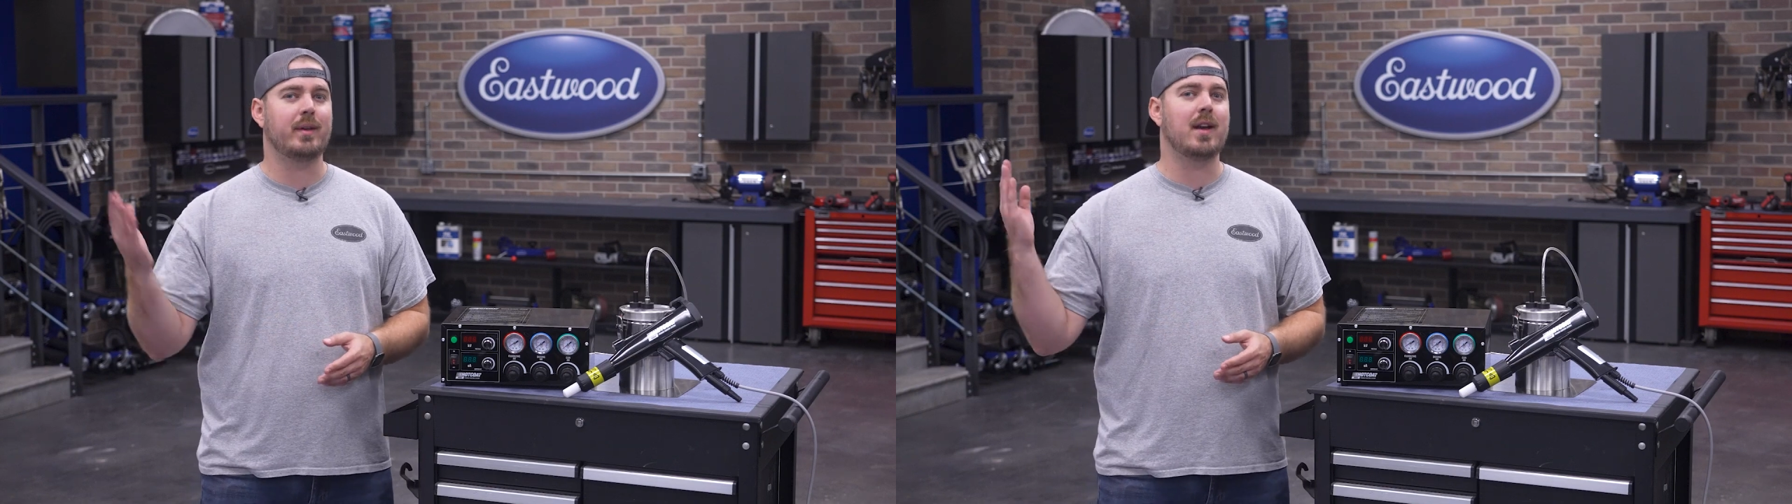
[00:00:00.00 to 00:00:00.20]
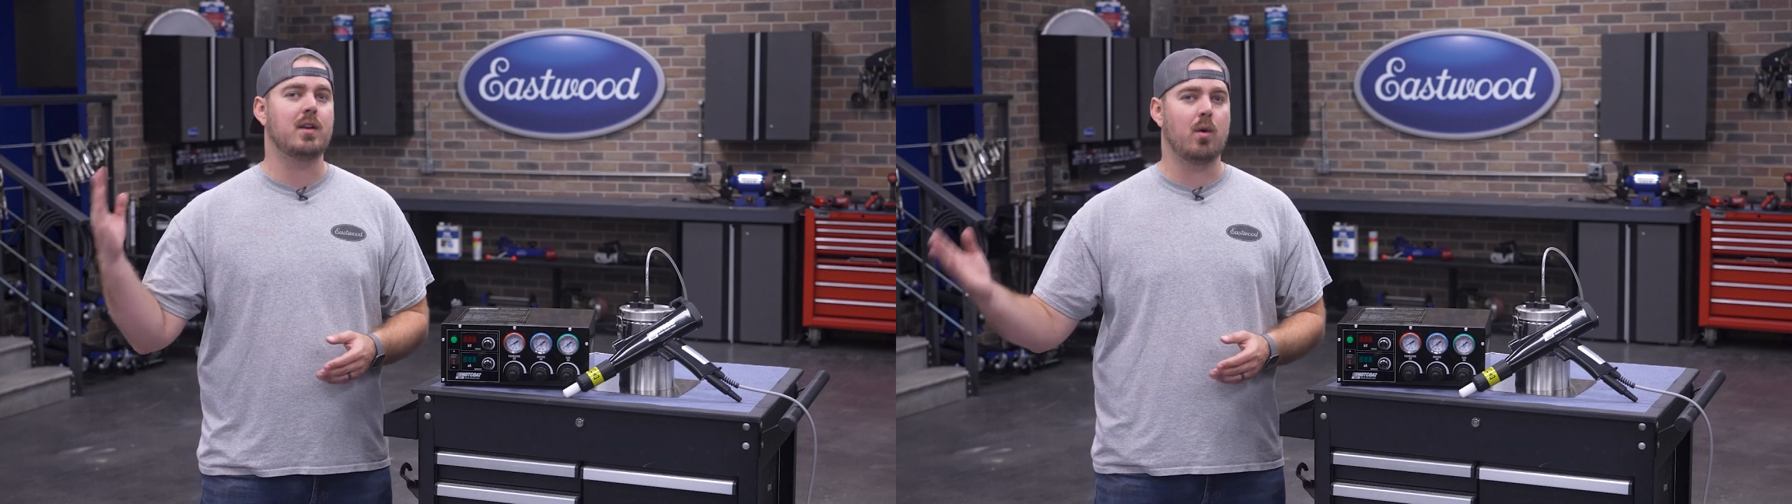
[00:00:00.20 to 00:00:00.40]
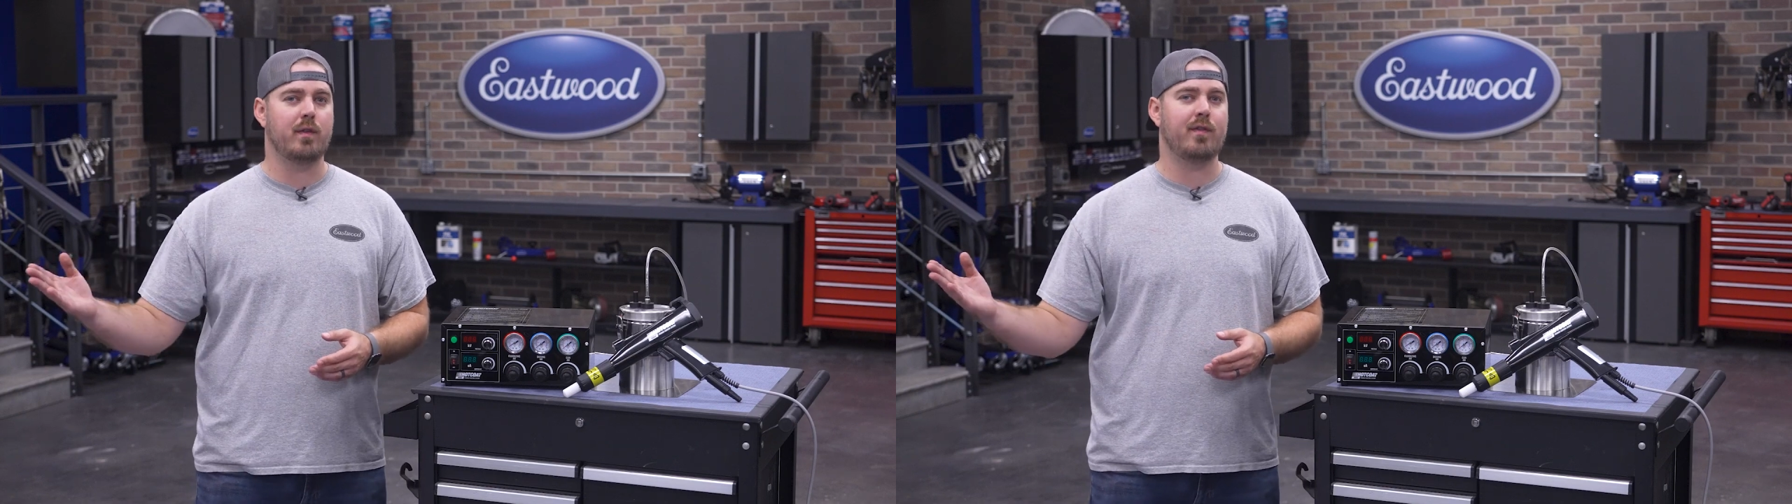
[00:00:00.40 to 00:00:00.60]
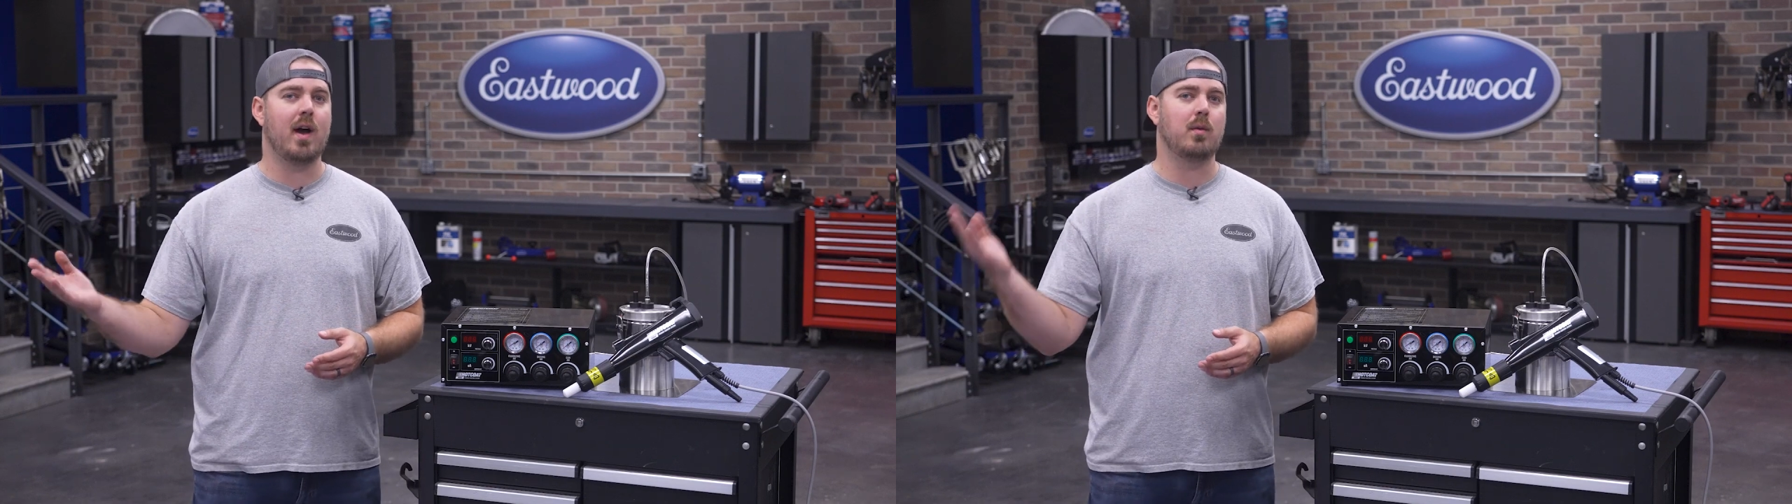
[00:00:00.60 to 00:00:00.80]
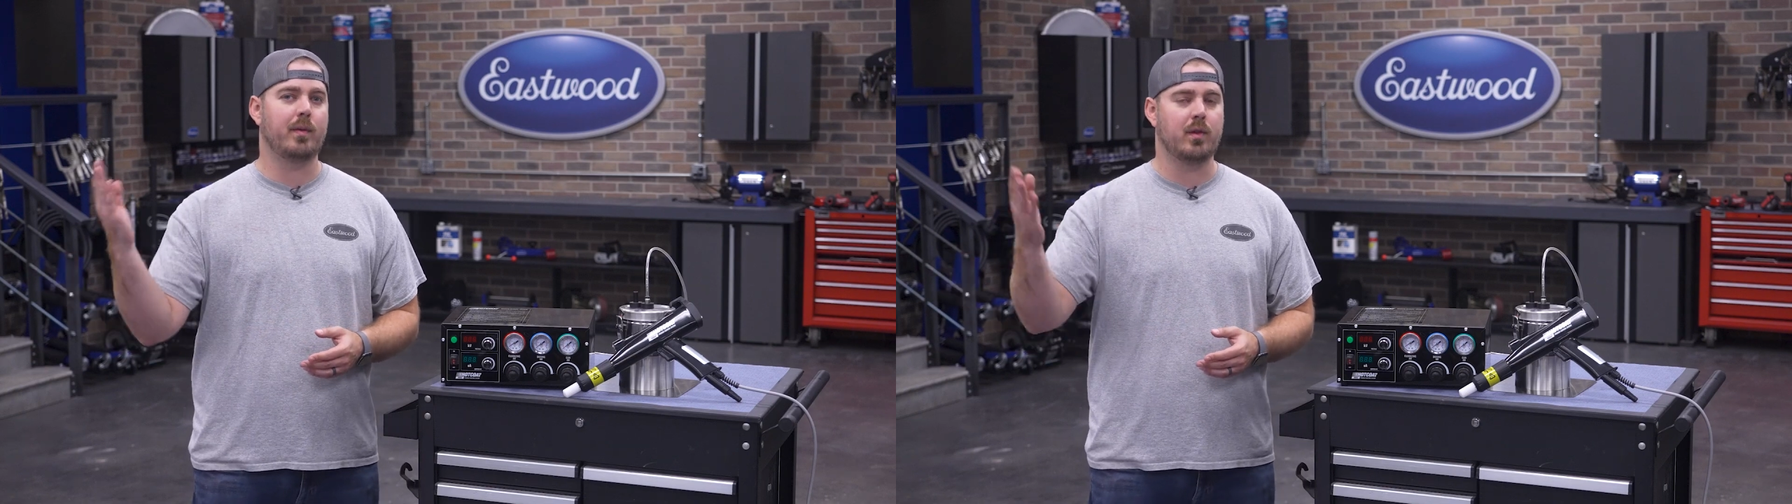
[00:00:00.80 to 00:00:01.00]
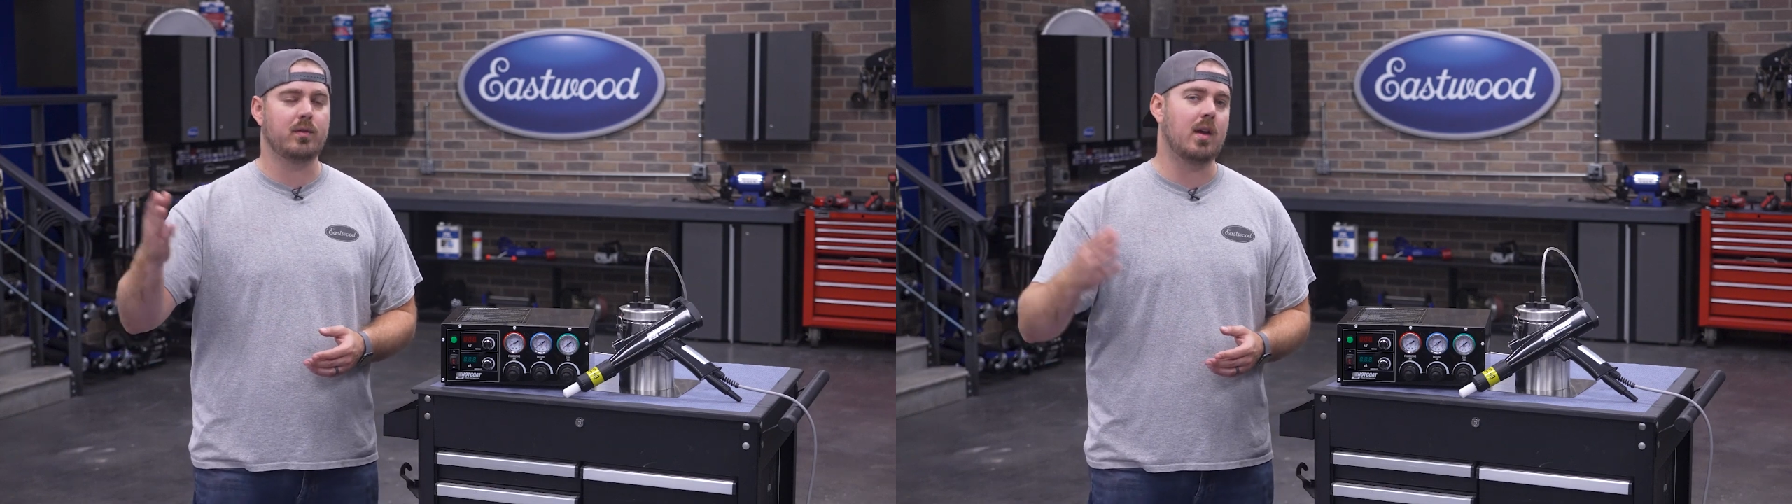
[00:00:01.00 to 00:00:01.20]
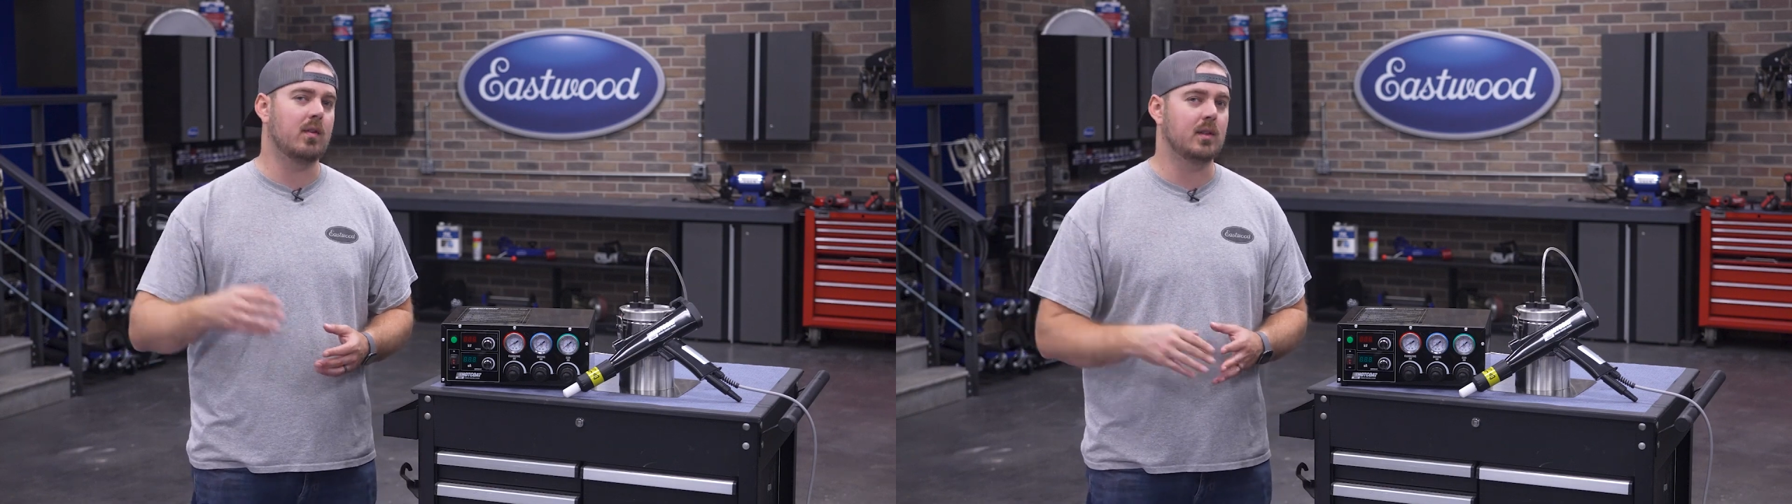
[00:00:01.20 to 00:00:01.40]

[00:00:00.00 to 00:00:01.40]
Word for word: get notified when those get